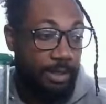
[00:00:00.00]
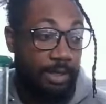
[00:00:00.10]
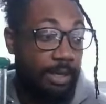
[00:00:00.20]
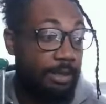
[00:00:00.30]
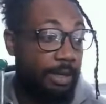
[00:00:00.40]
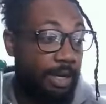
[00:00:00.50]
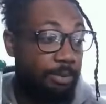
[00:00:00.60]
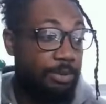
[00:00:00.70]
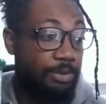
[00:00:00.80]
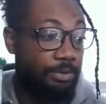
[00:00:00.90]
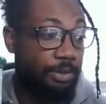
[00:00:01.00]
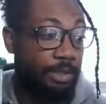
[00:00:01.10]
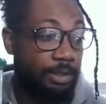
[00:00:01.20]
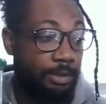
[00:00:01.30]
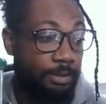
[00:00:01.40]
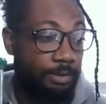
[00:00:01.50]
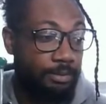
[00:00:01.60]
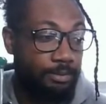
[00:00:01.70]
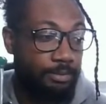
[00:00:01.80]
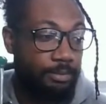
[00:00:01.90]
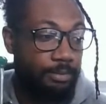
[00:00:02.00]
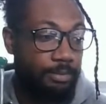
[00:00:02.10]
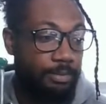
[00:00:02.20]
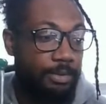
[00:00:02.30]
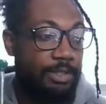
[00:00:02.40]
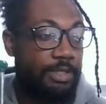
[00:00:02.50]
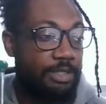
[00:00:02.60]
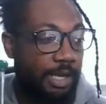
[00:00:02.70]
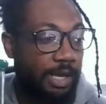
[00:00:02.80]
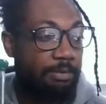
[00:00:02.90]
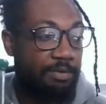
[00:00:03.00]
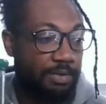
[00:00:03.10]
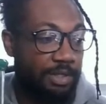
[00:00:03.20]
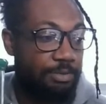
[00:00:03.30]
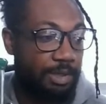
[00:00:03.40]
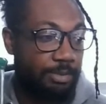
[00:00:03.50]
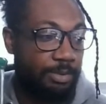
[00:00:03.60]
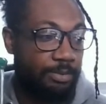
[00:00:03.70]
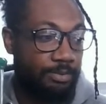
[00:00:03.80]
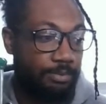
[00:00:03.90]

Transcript: They had the opportunity to side with these people.